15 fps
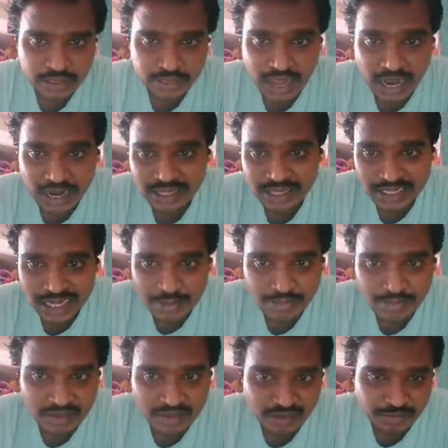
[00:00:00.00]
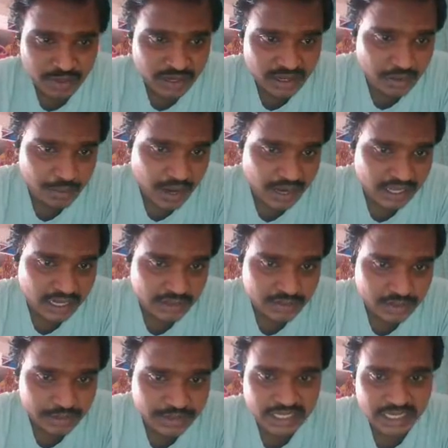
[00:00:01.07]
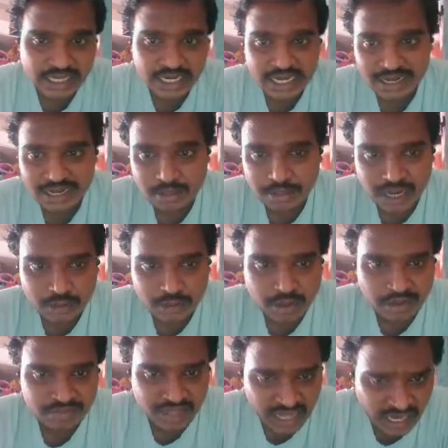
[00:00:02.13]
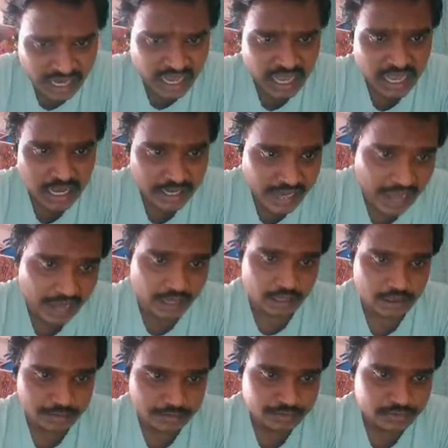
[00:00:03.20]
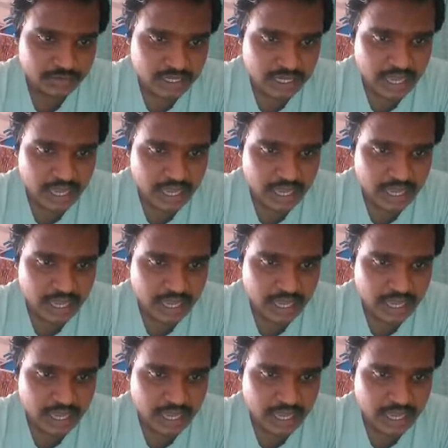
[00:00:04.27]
So at that time, the suspended particles will be settled at the bottom of the tank.